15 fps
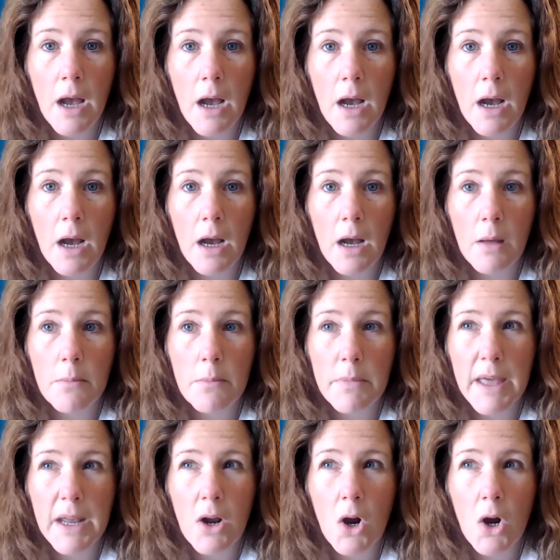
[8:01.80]

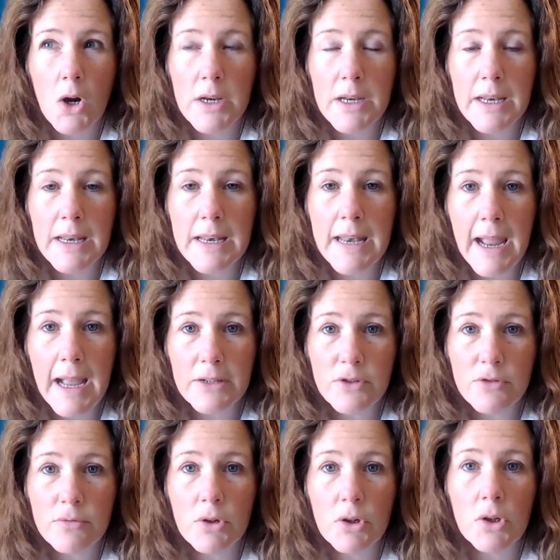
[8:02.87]
that are
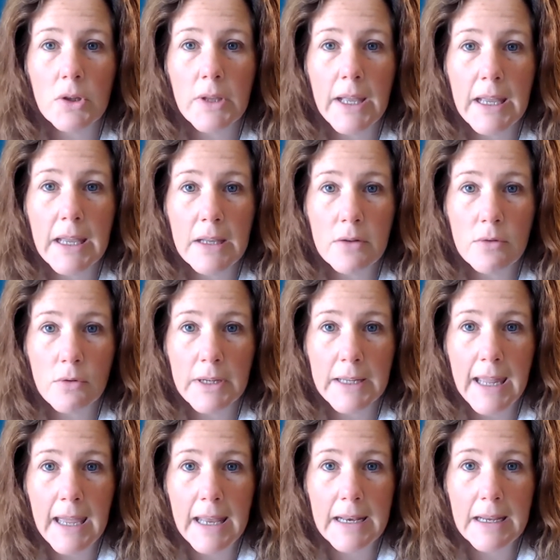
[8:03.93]
natural and
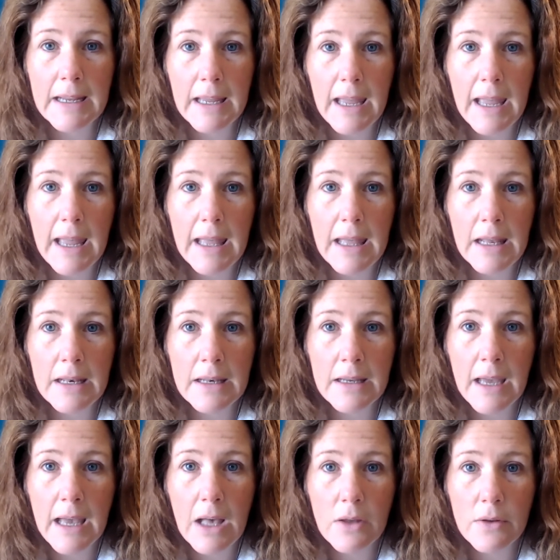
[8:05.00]
organic and
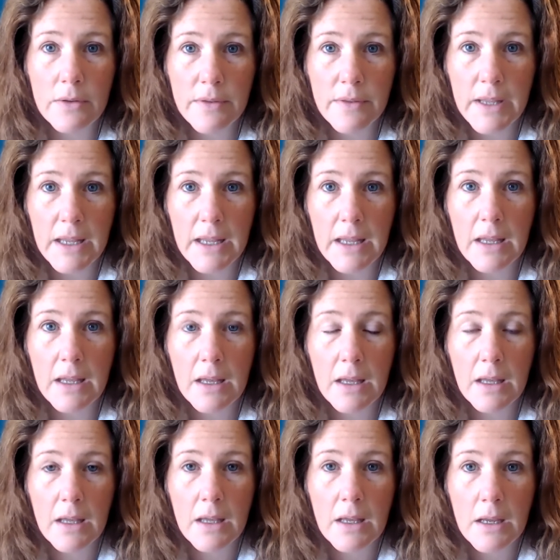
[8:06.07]
healthy,
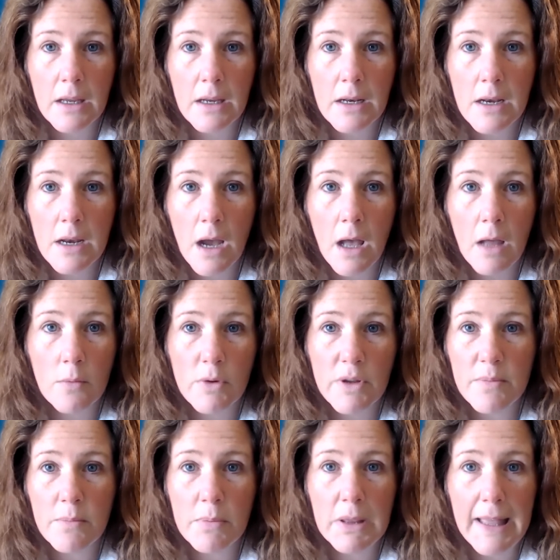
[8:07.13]
not
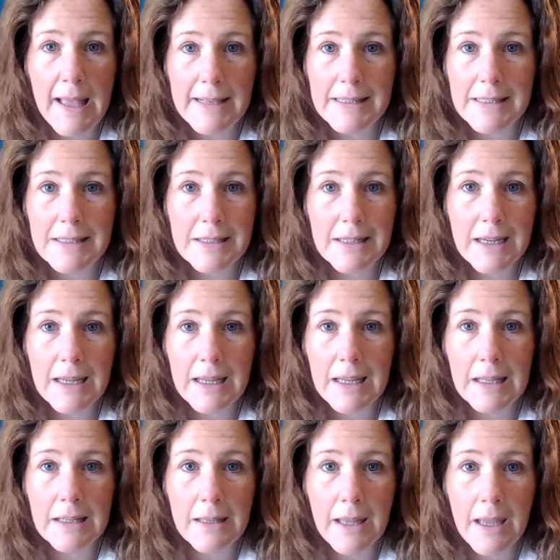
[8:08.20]
with plastic
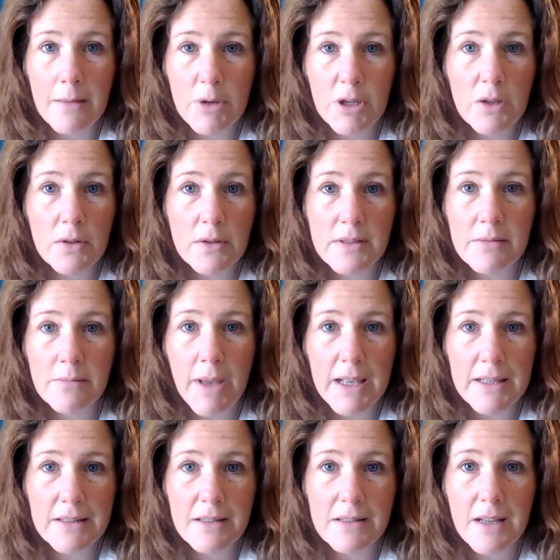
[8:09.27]
and chemicals and
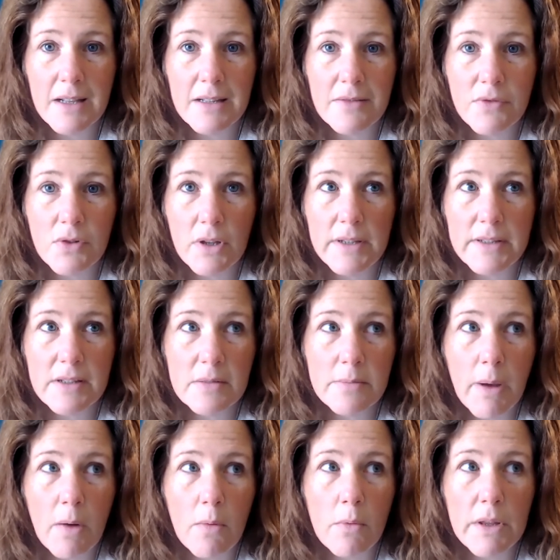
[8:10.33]
pesticides and fertilizers,
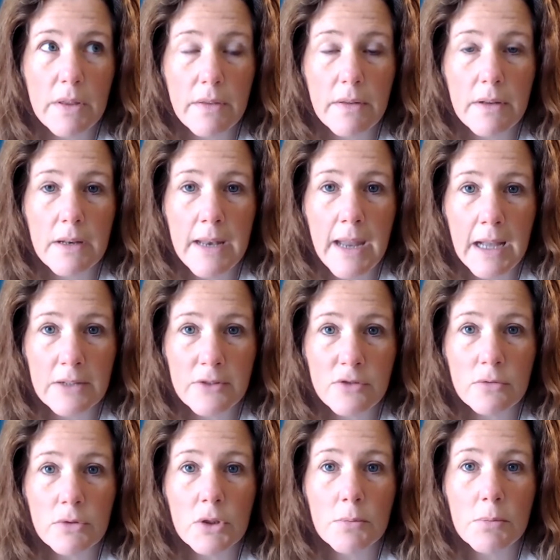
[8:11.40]
but with
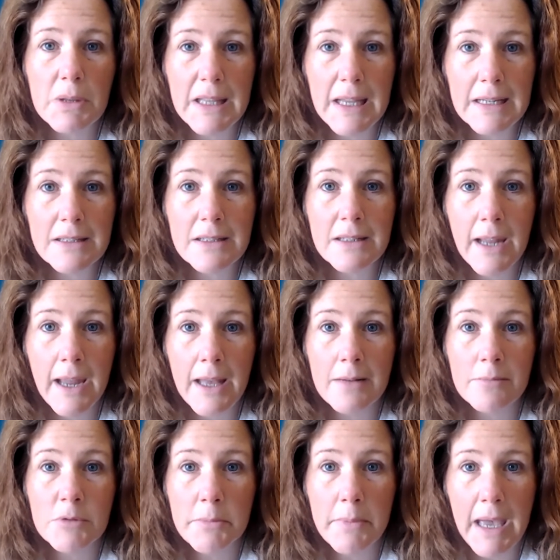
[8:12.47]
natural plant and
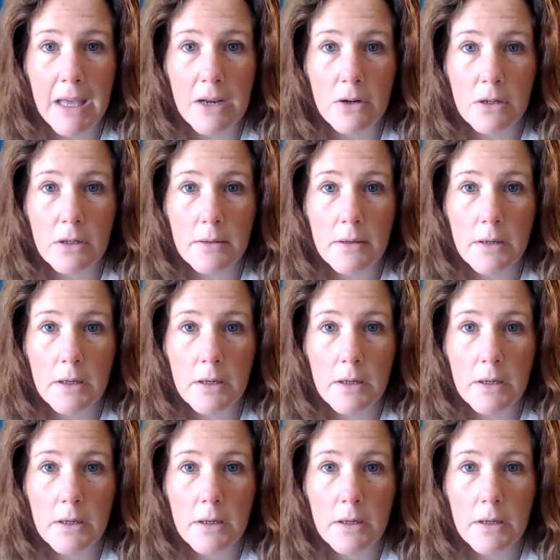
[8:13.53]
animal matter.